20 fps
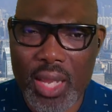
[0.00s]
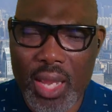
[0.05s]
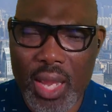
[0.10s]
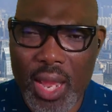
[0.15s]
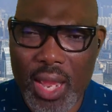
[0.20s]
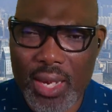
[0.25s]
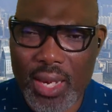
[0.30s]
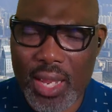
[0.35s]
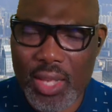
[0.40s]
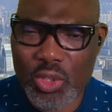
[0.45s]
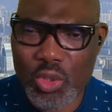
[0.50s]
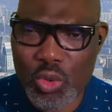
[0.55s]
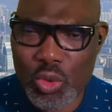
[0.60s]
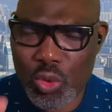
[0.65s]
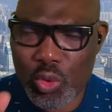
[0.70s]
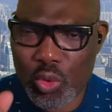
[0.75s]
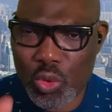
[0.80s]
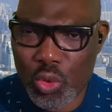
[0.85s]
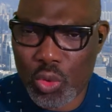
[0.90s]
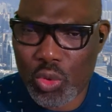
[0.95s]
And as you
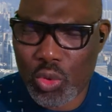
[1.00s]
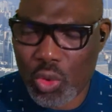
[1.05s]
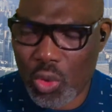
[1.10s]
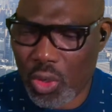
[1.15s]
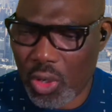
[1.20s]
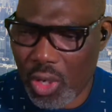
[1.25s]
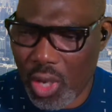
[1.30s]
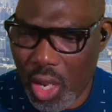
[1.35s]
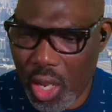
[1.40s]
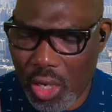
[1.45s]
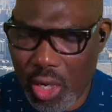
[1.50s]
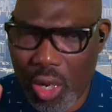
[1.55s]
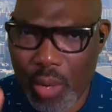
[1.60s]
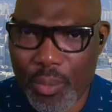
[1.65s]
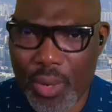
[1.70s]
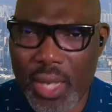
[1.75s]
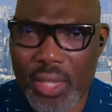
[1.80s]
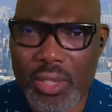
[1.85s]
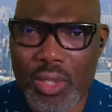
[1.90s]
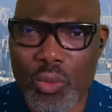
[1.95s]
do so, God
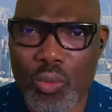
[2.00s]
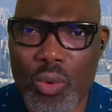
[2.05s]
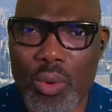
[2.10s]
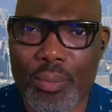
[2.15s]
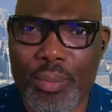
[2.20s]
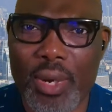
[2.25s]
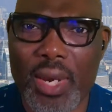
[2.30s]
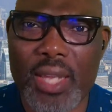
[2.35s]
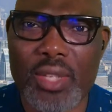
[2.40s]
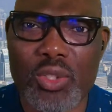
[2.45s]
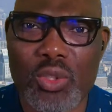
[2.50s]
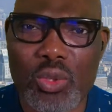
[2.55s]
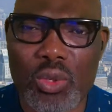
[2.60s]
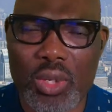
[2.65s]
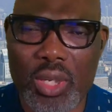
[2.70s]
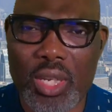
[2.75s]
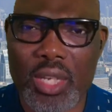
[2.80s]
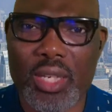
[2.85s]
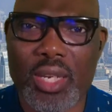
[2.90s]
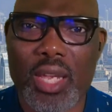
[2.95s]
Almighty will bless you
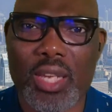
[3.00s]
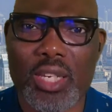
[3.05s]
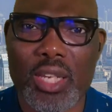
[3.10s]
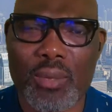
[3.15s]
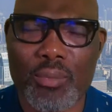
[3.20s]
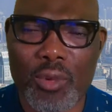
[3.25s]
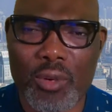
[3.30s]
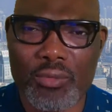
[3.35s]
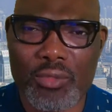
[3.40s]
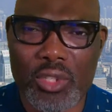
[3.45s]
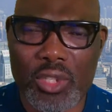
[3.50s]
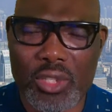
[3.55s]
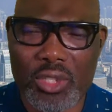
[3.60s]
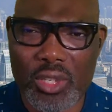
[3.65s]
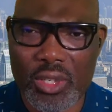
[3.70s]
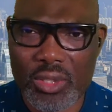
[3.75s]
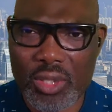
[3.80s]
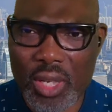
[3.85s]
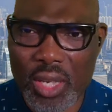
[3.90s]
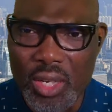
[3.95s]
in the name of
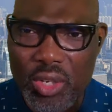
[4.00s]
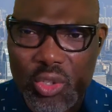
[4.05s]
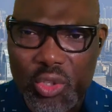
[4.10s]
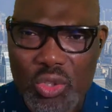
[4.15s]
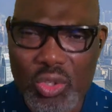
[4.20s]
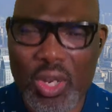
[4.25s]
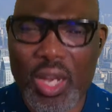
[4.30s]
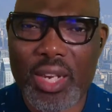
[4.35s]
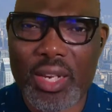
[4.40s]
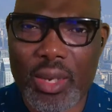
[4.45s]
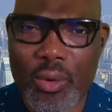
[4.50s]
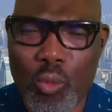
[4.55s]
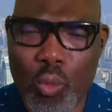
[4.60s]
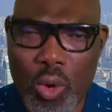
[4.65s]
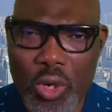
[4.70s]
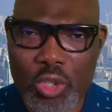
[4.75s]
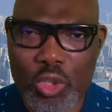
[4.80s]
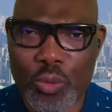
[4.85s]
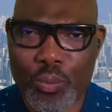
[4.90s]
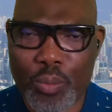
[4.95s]
Jesus. Start a
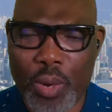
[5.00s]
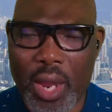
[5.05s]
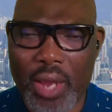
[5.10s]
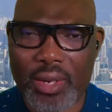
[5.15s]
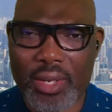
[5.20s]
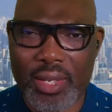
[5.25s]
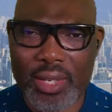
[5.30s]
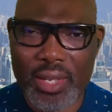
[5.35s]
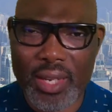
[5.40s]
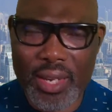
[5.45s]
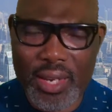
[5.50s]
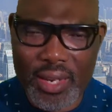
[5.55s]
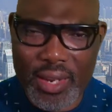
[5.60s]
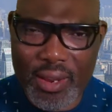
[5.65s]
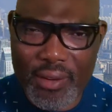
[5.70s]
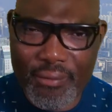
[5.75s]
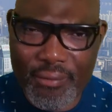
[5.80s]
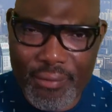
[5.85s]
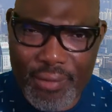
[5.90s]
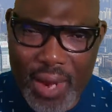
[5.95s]
wash party
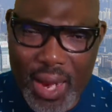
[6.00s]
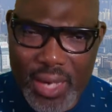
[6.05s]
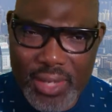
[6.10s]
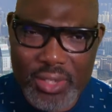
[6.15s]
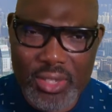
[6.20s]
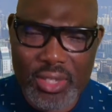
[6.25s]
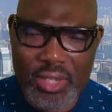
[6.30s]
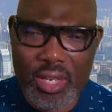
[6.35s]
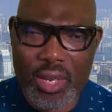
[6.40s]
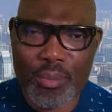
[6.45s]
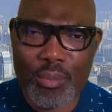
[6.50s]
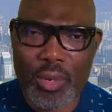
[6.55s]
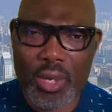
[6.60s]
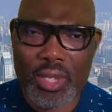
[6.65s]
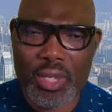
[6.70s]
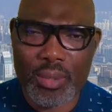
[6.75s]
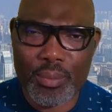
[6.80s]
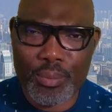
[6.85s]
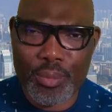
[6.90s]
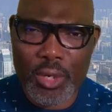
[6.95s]
Invite
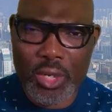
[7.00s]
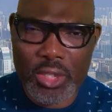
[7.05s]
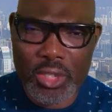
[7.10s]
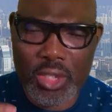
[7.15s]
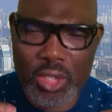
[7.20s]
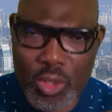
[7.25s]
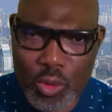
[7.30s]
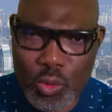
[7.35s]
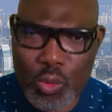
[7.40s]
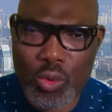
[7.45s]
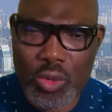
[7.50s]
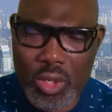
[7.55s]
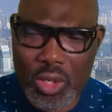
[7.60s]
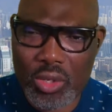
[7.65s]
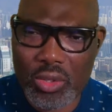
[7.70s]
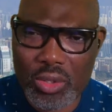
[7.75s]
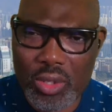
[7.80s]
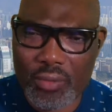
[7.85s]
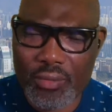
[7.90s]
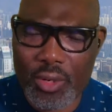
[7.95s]
somebody. Preach the good
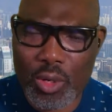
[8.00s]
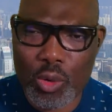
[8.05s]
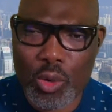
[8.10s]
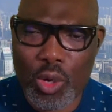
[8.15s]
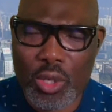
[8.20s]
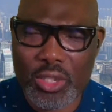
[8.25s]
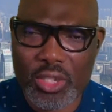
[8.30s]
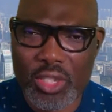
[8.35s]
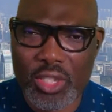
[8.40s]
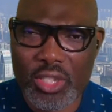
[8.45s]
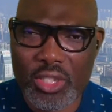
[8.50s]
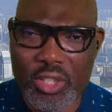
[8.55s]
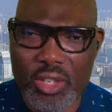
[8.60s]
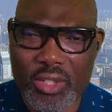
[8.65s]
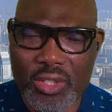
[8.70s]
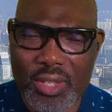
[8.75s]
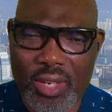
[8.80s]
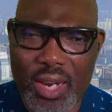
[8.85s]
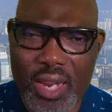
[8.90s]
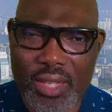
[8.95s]
news of the Lord
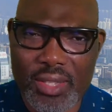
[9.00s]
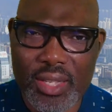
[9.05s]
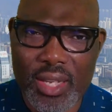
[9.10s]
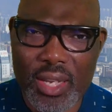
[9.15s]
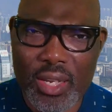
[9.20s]
Jesus Christ.